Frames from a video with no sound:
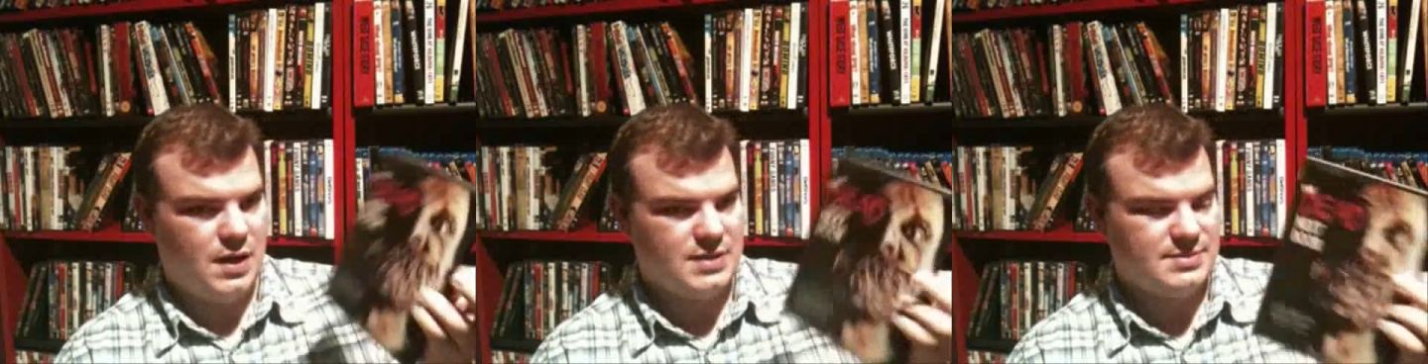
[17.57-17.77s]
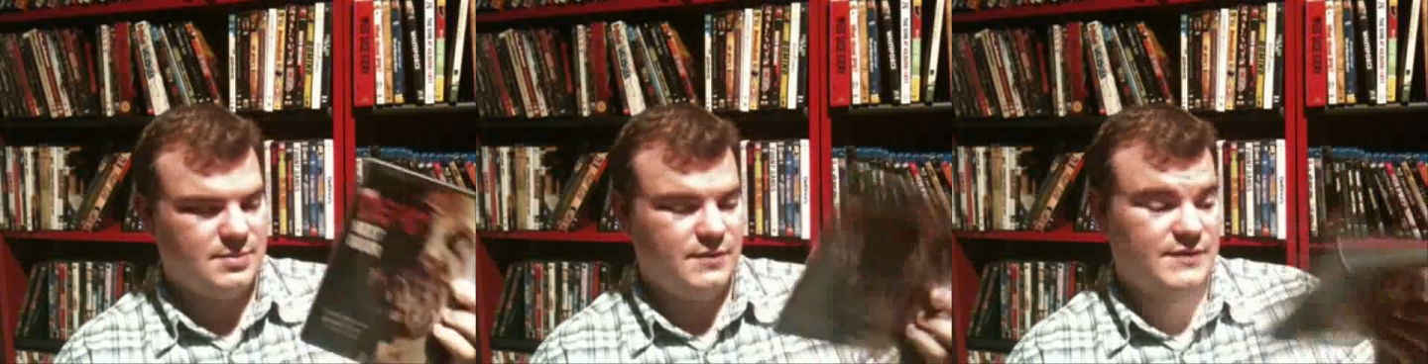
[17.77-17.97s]

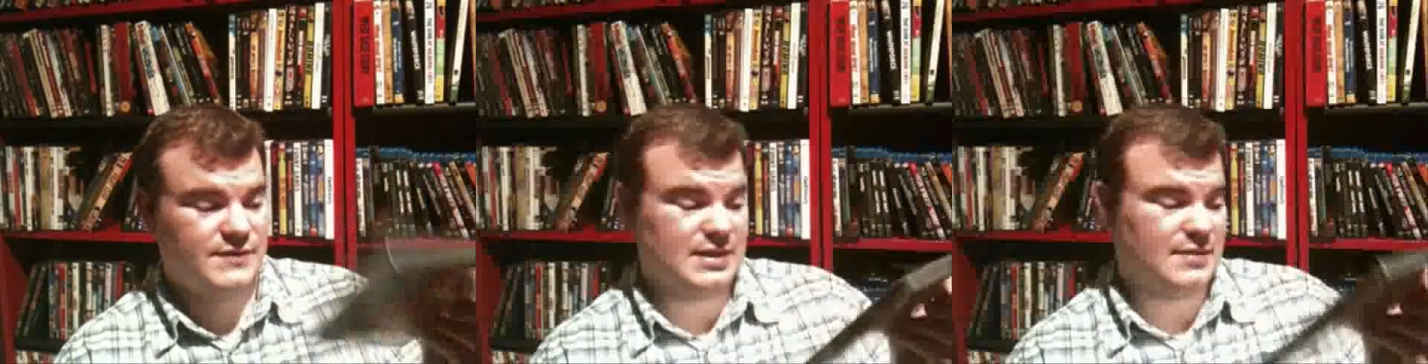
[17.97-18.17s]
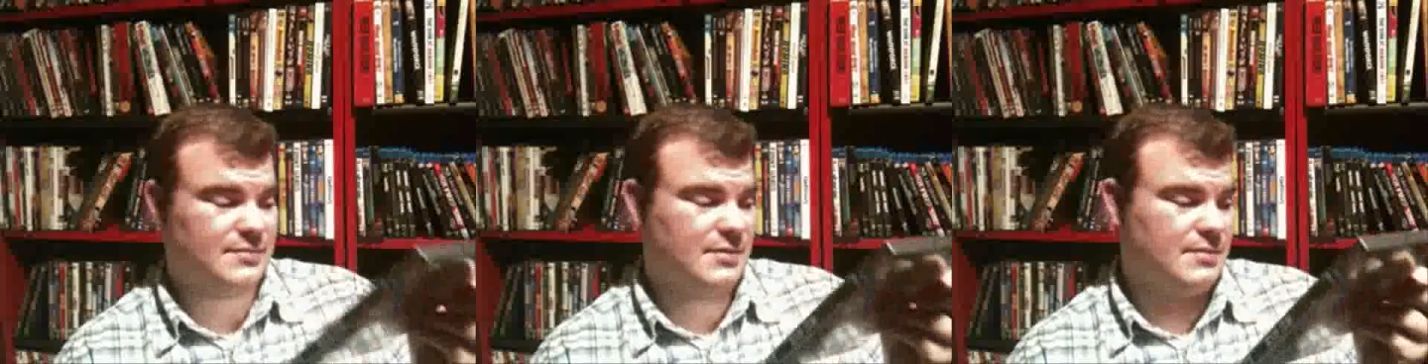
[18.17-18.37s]

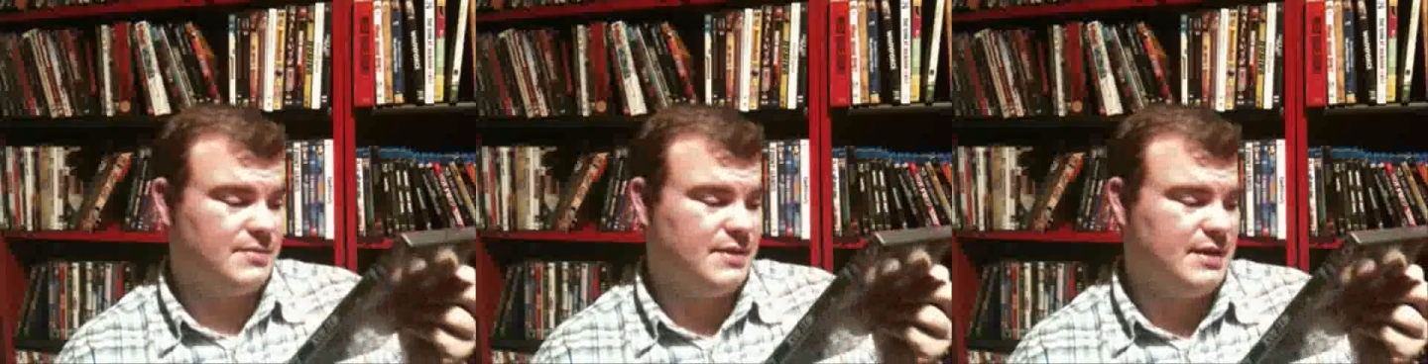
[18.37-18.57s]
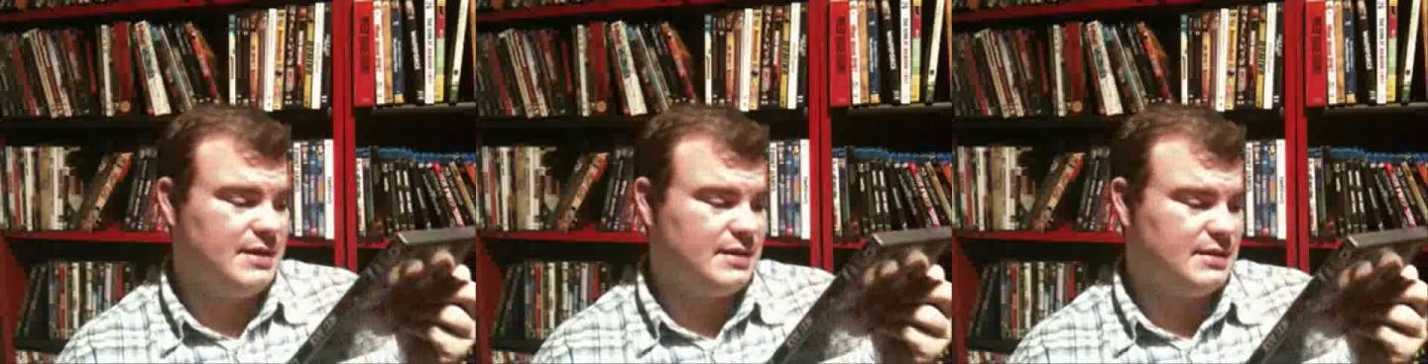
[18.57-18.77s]
lost movies.
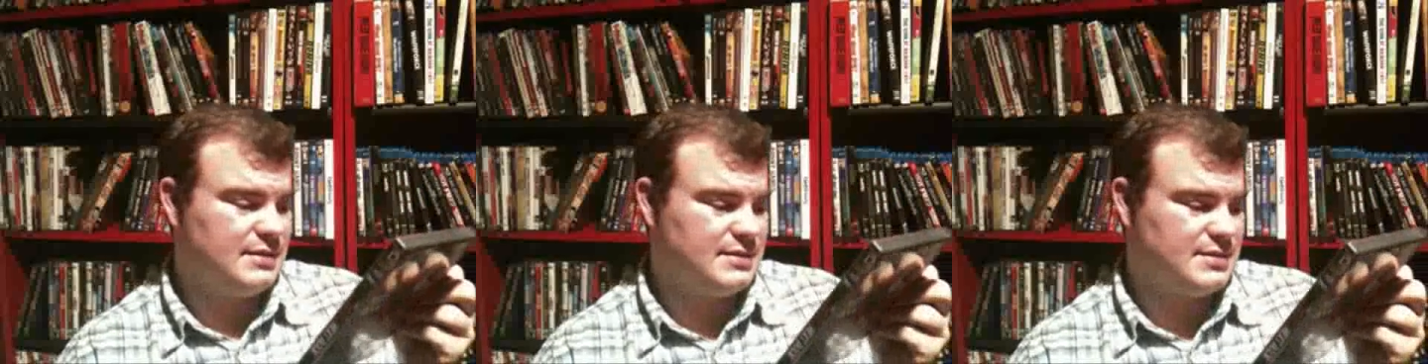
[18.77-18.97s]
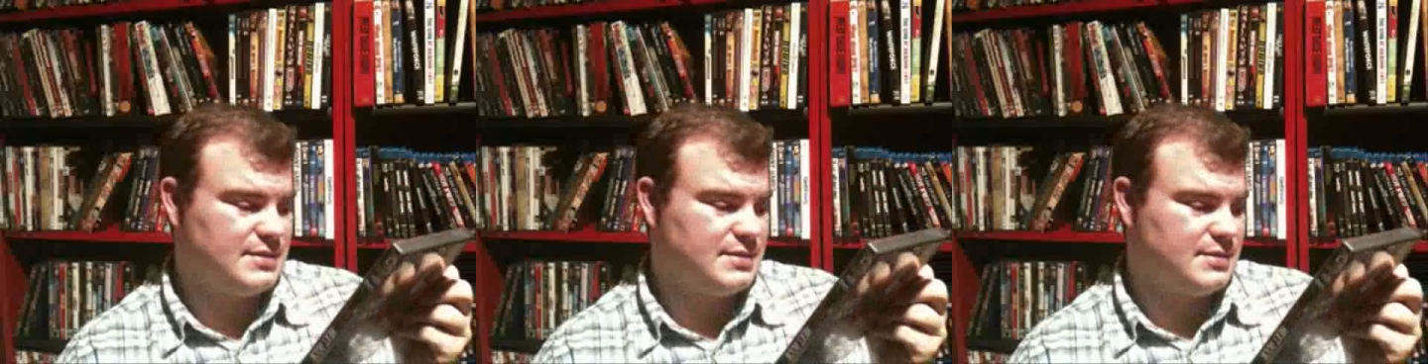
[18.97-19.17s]
I'm
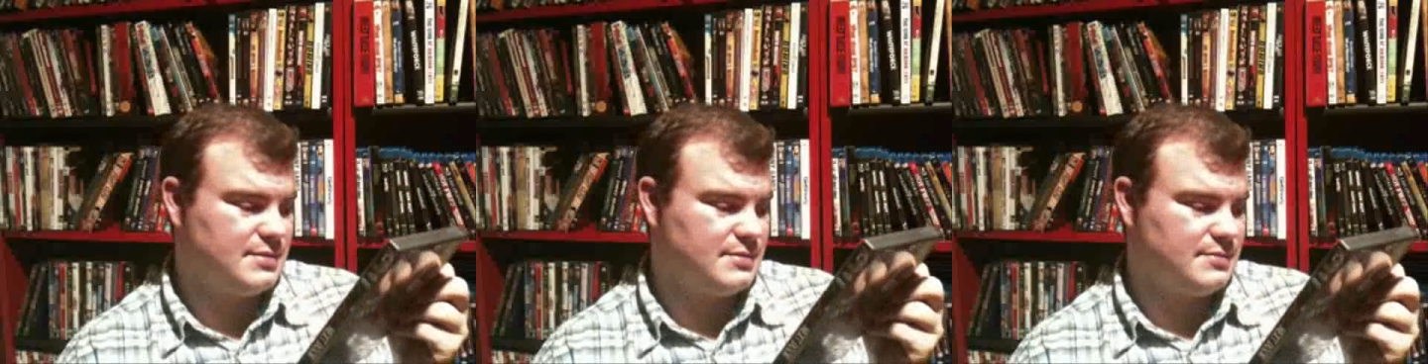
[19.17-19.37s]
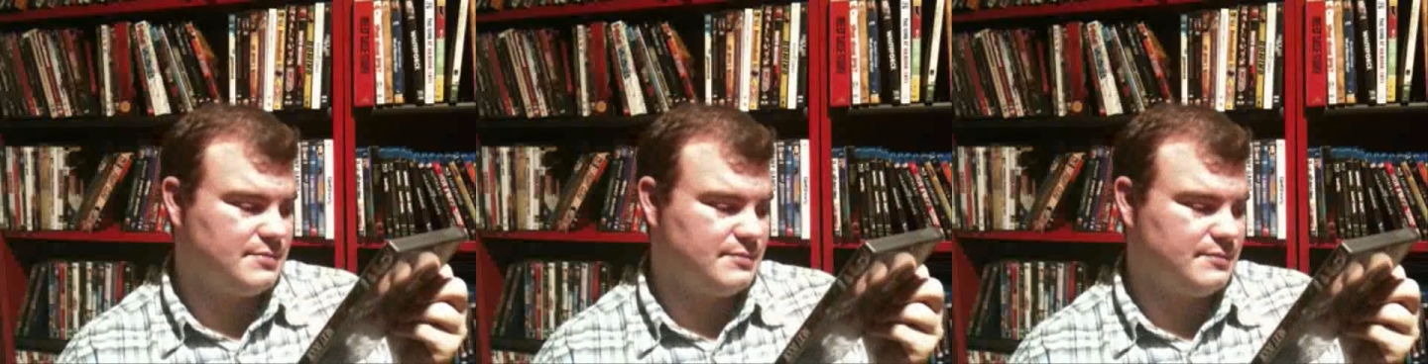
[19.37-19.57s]
thinking
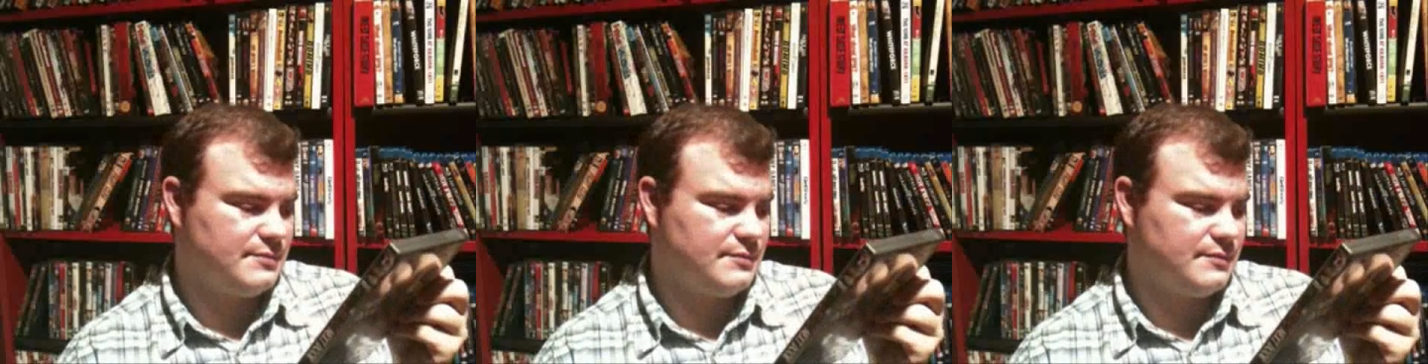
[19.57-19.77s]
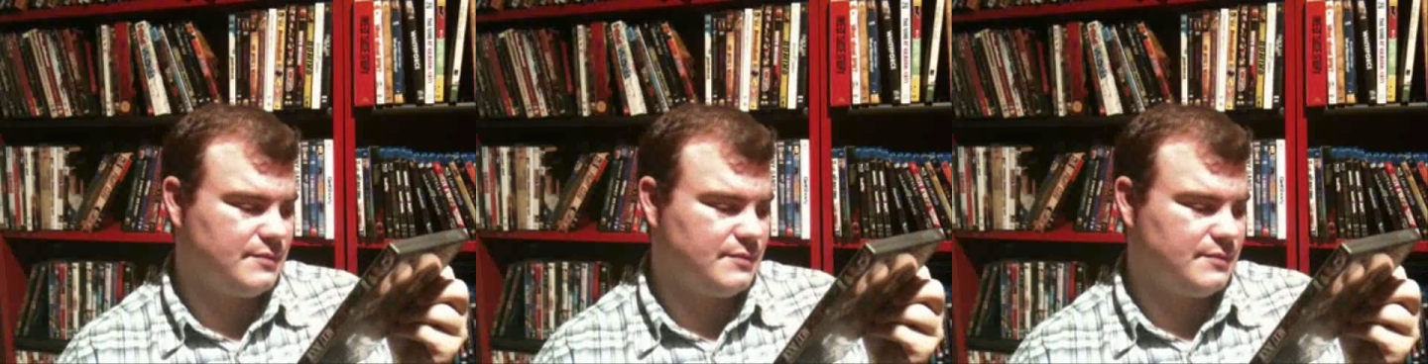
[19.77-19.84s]
it's